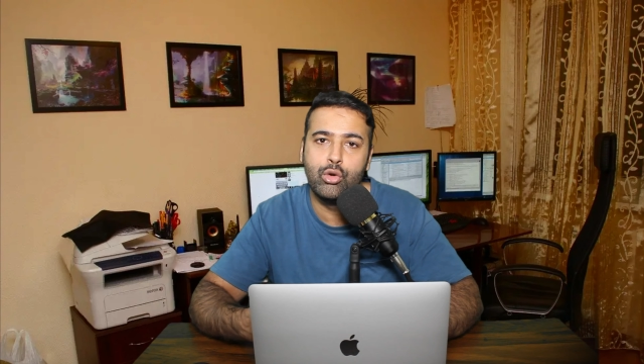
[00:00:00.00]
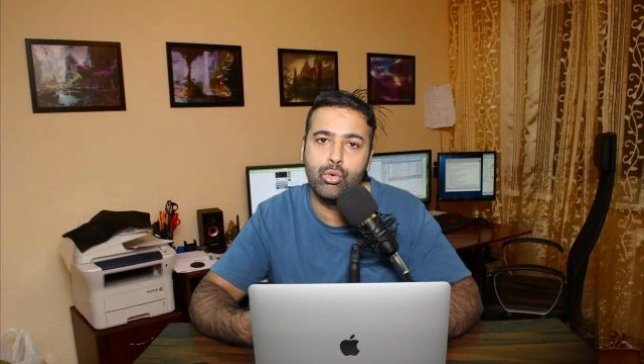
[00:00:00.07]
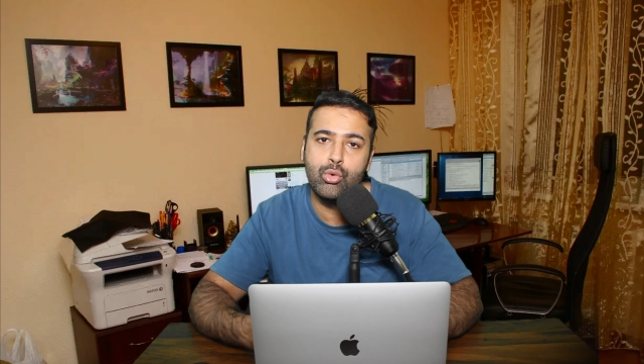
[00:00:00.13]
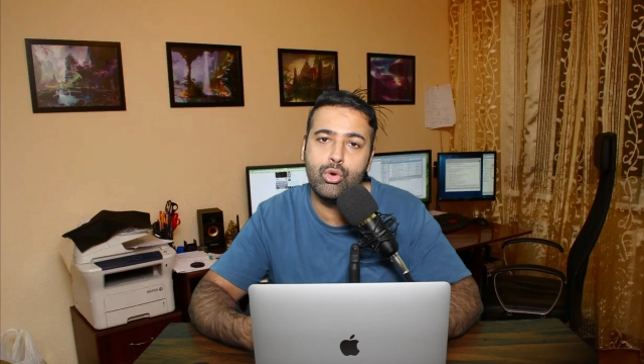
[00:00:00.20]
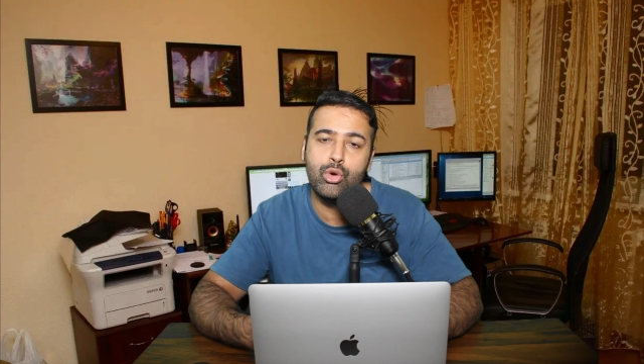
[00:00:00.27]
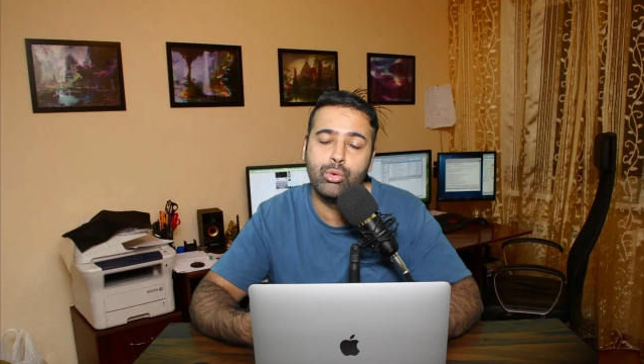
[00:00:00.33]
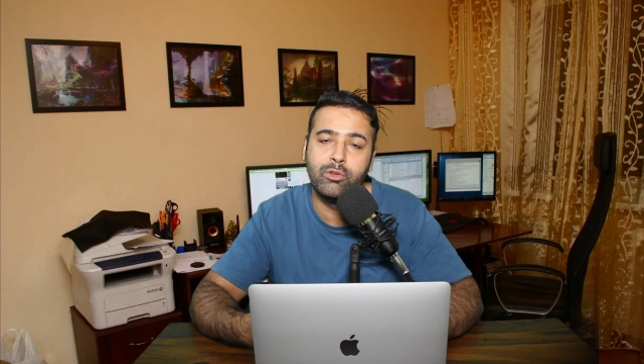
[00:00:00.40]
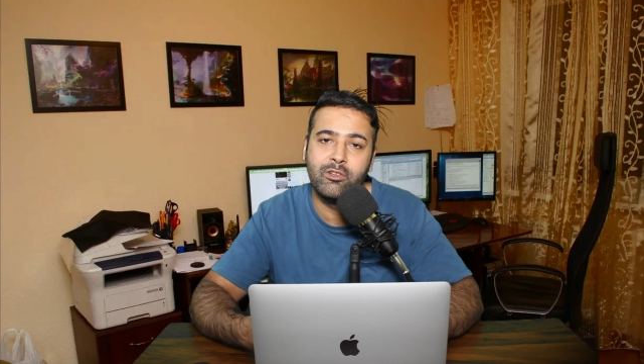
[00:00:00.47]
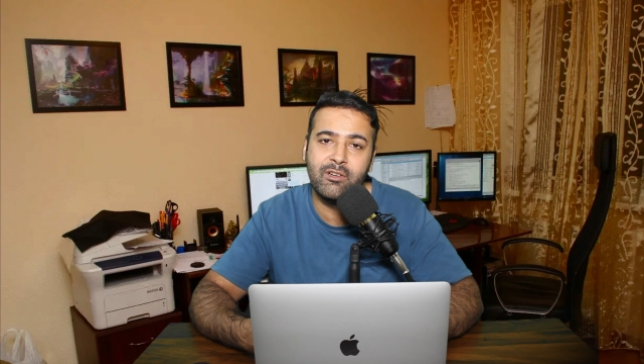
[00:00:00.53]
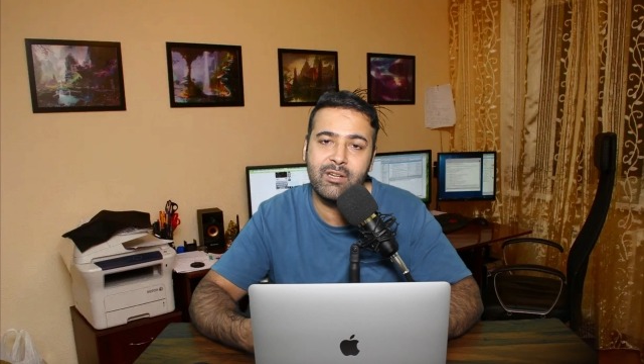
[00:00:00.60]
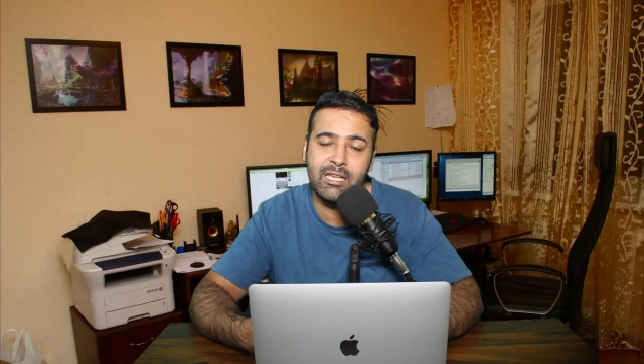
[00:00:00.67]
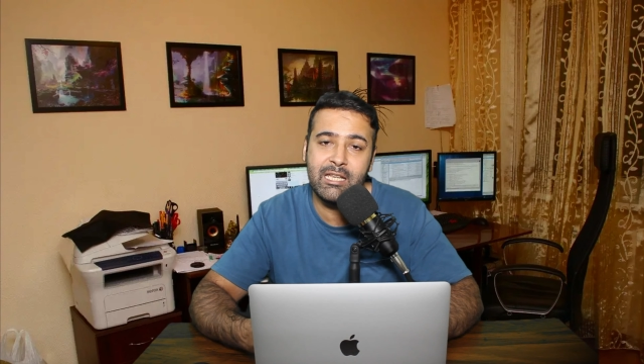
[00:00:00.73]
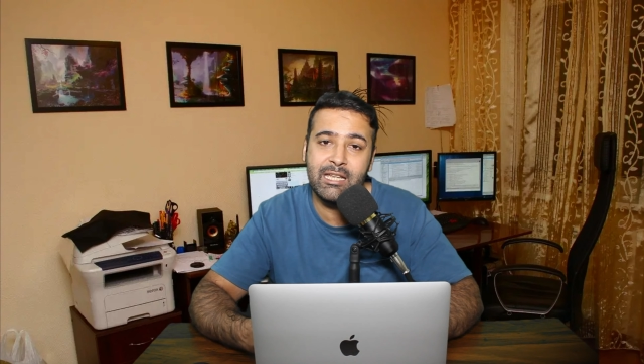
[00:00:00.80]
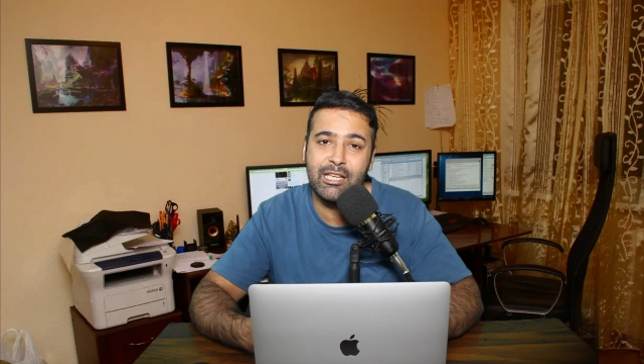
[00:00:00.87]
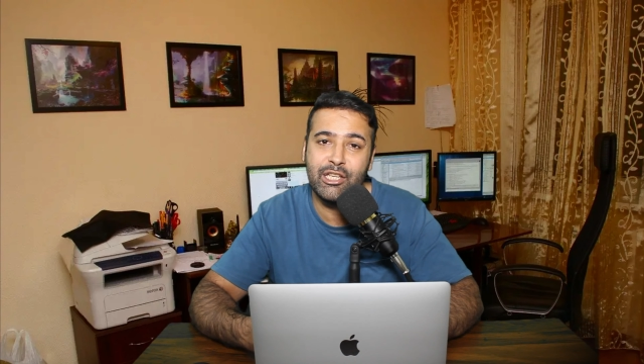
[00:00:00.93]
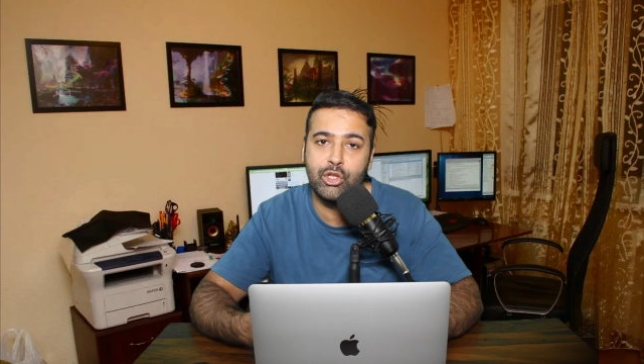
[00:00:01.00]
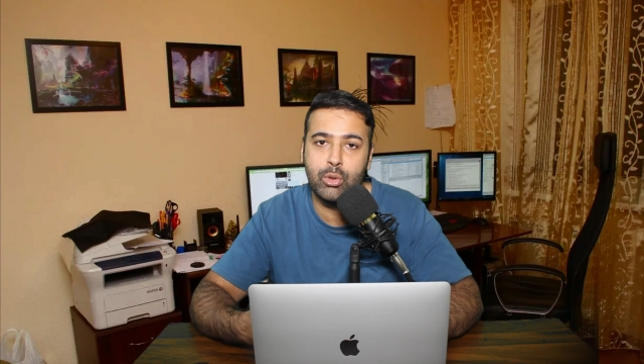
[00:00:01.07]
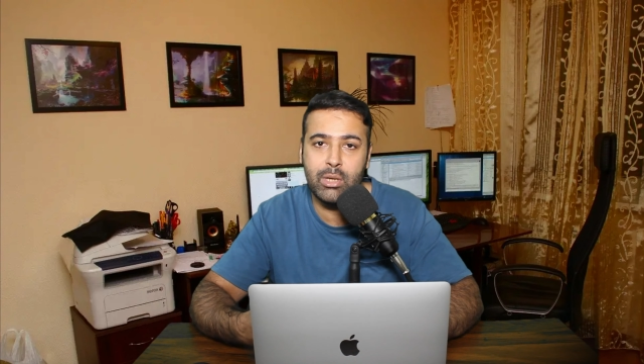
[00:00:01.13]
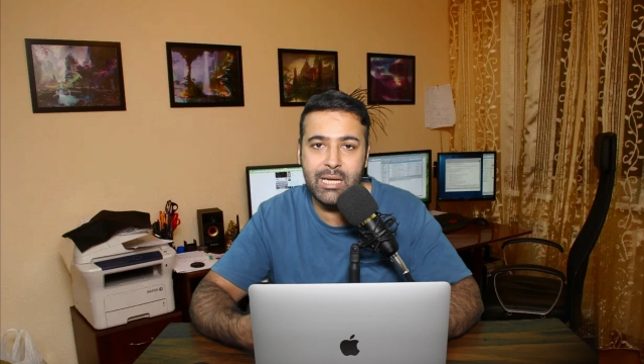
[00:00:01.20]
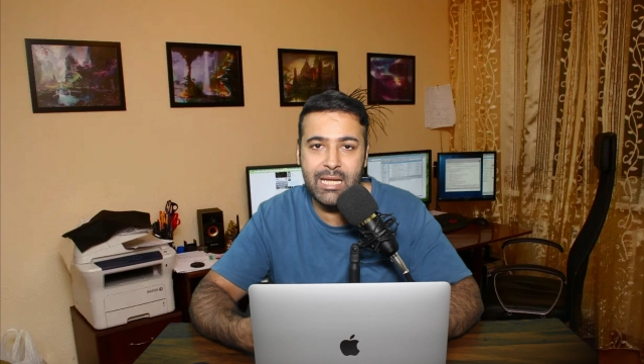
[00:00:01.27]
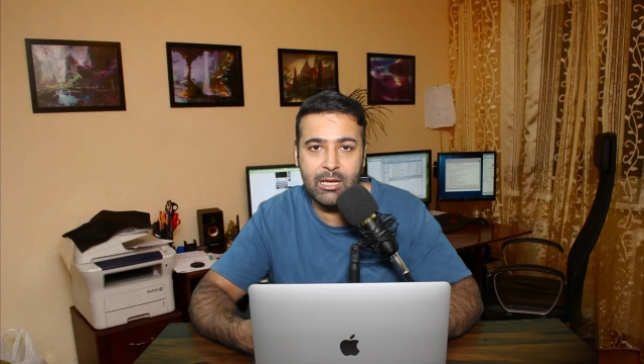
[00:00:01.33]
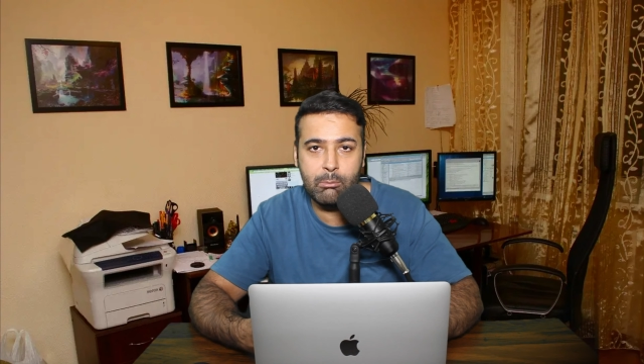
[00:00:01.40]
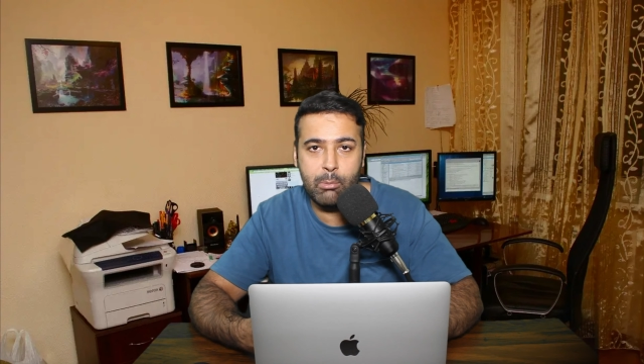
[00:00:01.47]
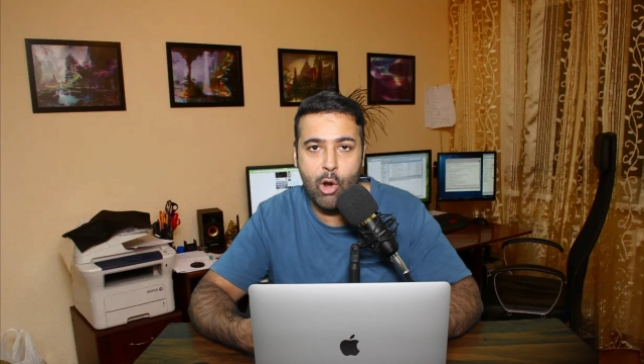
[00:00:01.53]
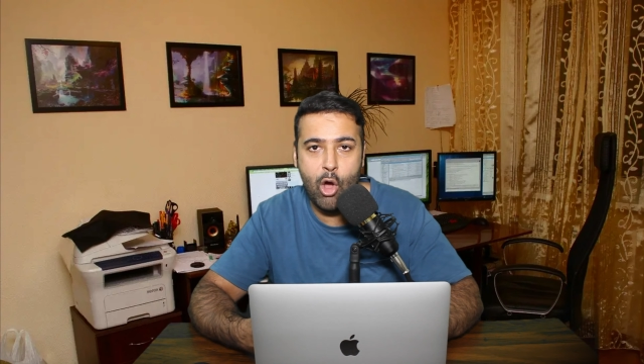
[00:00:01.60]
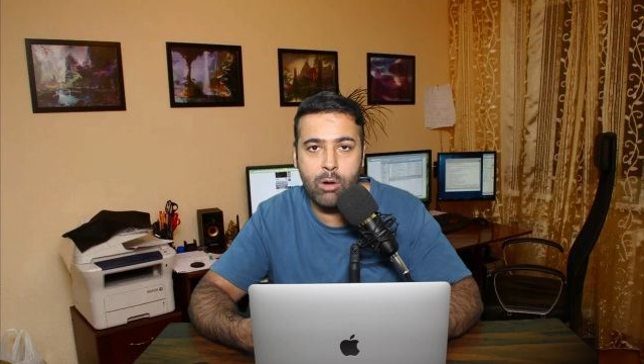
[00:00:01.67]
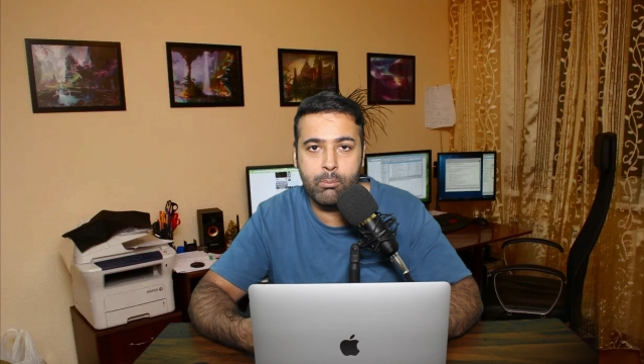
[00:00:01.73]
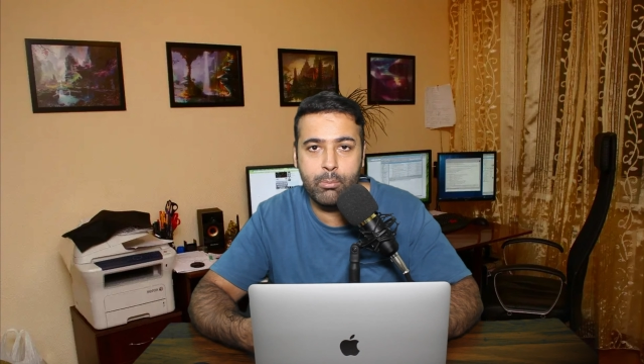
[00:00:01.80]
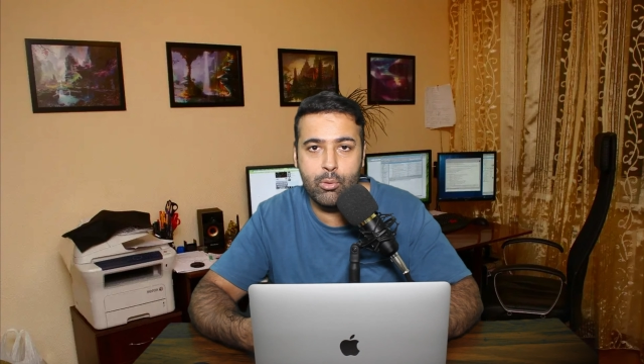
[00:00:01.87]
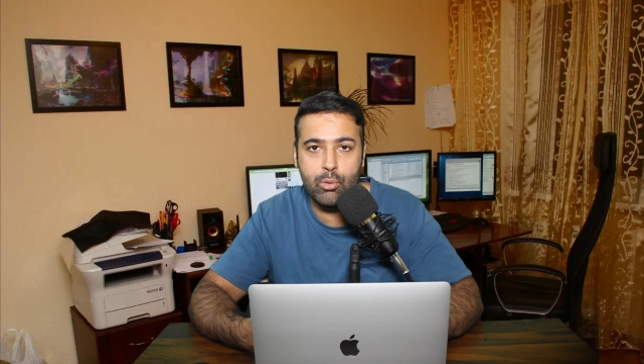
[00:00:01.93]
two to three unique
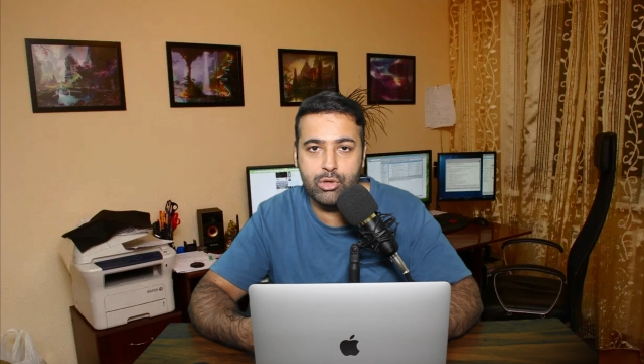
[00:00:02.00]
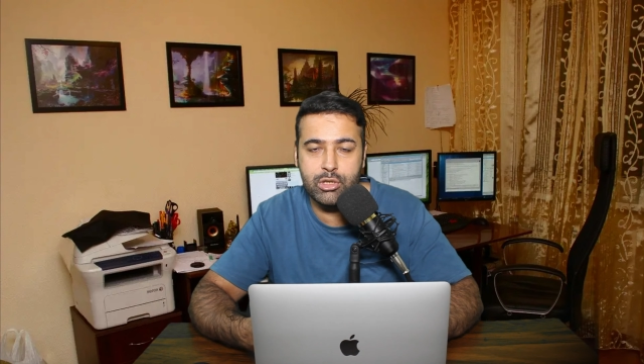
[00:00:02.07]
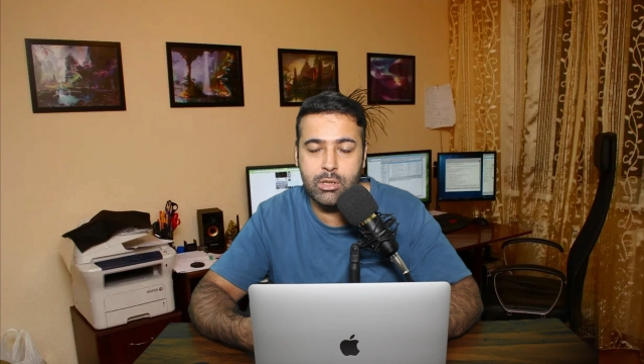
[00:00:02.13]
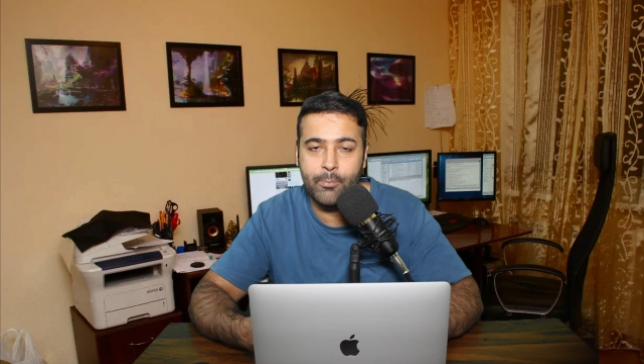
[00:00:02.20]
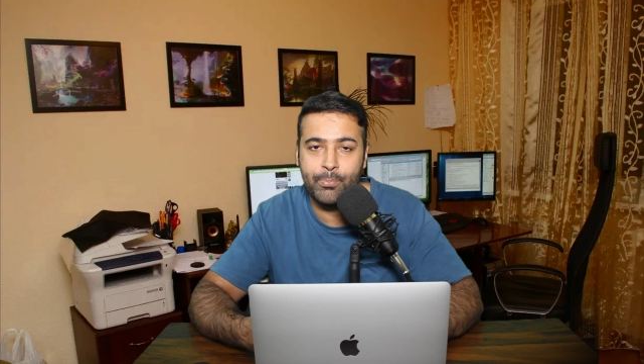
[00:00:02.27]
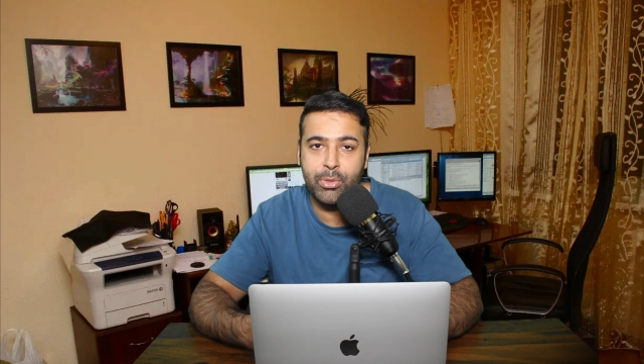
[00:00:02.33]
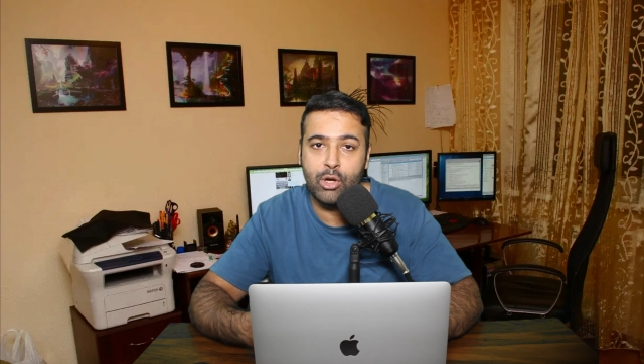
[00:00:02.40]
blog posts